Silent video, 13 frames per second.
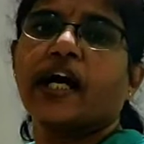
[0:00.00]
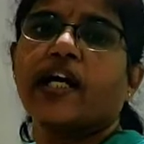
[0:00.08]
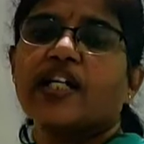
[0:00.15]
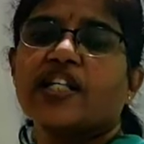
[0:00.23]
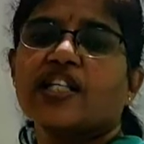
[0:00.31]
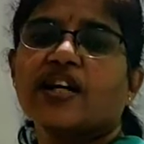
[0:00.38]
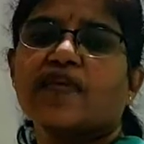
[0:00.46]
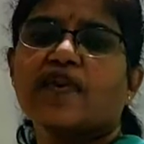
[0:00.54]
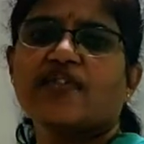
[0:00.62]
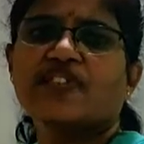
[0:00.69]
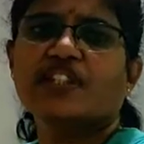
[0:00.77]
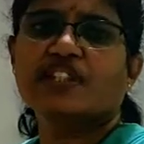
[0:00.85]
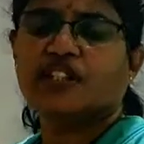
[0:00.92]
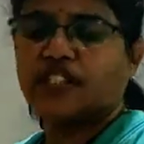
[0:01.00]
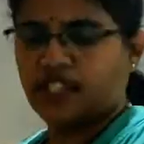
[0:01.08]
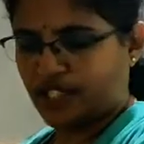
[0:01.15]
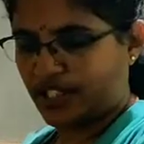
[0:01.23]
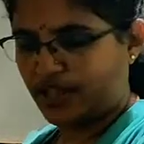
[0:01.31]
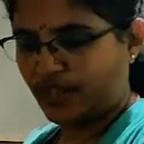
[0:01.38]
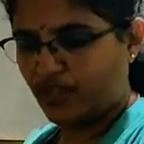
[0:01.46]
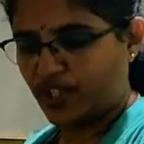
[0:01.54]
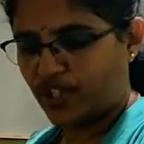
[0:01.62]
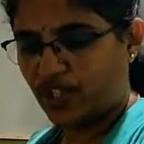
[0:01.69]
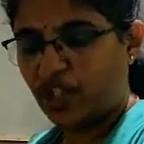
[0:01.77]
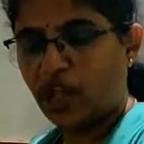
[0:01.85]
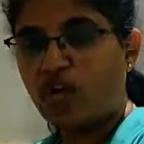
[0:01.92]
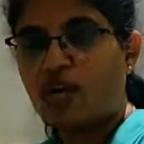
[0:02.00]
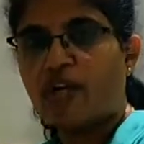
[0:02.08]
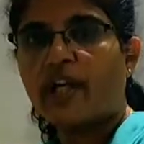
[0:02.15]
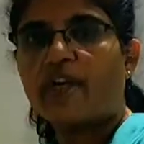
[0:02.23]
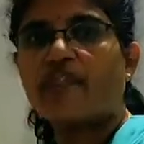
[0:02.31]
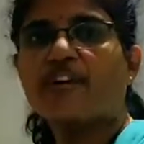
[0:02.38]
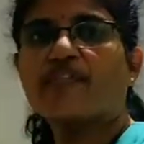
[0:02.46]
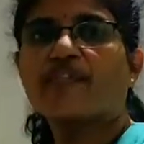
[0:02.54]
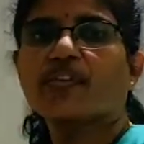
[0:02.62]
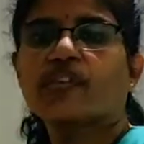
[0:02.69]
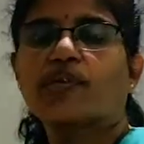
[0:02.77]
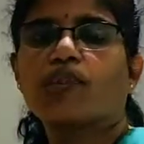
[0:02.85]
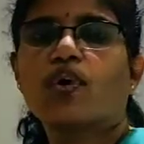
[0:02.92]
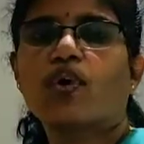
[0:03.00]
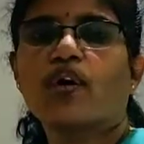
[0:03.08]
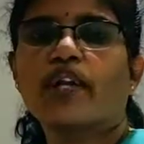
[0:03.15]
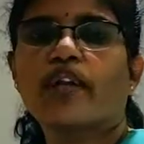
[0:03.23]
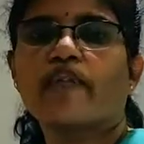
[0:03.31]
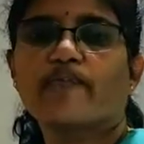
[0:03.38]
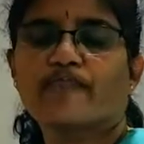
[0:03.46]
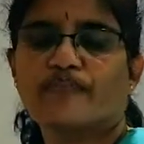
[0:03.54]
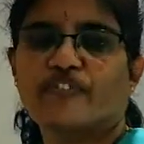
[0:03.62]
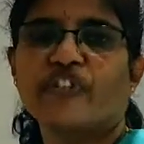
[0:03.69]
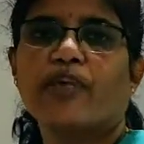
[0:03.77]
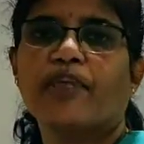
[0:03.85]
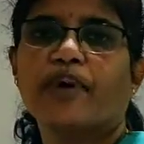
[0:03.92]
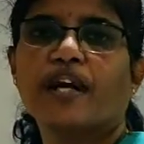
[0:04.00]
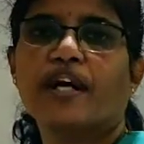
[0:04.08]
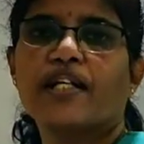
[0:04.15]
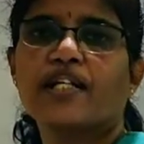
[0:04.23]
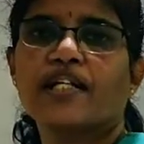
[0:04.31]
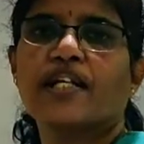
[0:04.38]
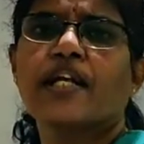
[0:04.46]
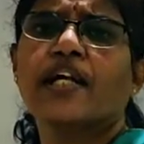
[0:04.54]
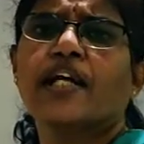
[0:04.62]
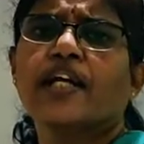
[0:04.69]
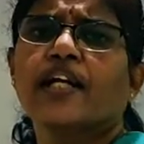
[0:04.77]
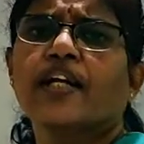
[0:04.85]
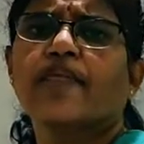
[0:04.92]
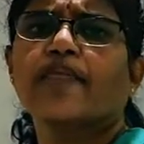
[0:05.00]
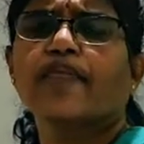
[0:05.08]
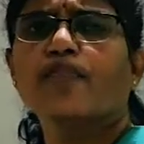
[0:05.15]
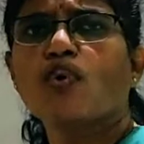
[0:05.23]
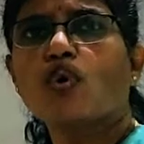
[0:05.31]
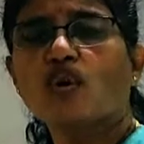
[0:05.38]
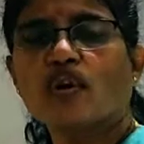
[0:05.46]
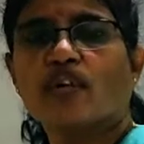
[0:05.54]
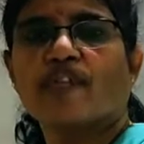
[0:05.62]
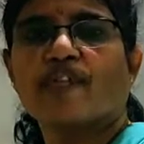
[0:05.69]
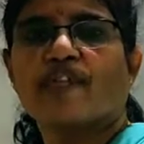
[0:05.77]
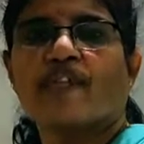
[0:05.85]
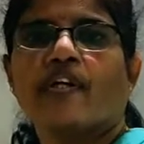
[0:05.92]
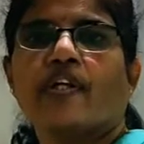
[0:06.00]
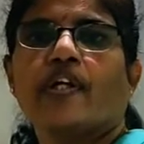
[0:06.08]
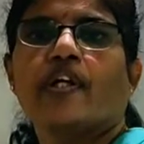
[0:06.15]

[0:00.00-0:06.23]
And some of the things which are not required for the body, for the plants, like more of